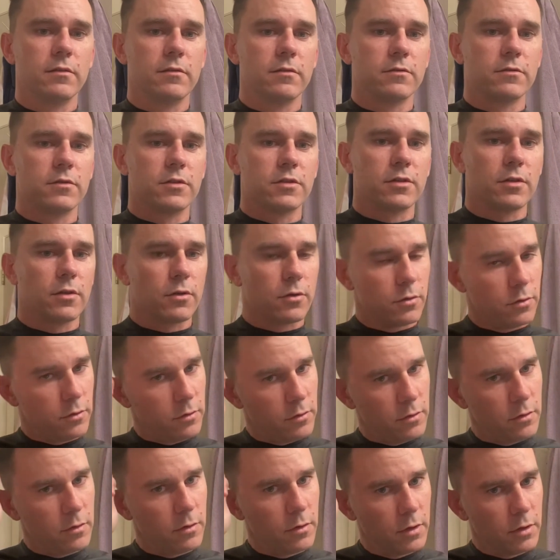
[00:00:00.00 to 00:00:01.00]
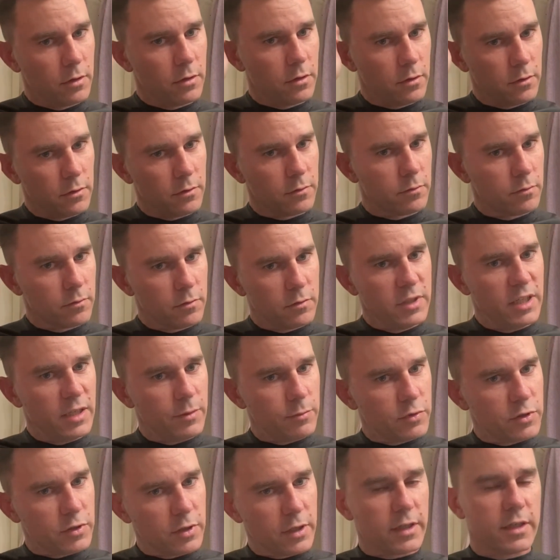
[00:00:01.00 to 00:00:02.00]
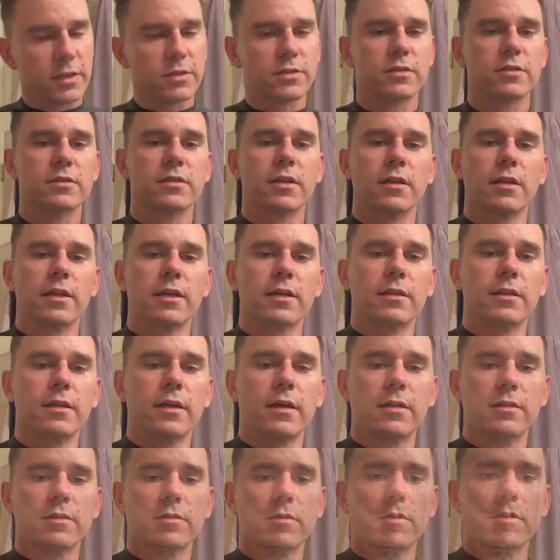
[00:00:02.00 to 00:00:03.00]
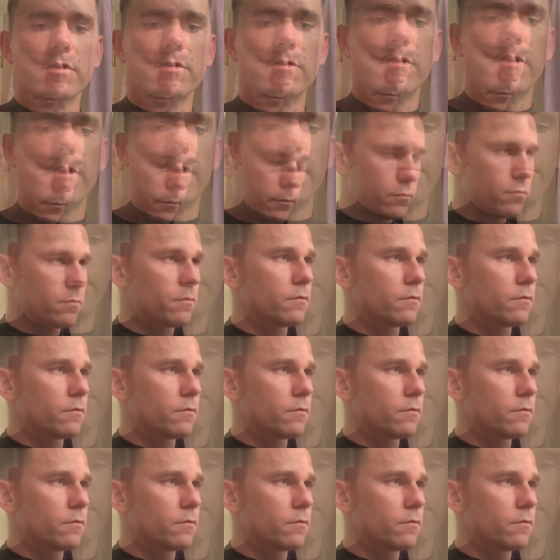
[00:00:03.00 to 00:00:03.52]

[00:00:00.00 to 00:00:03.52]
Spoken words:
just little nips, I guess you could say, like that. So let's do that.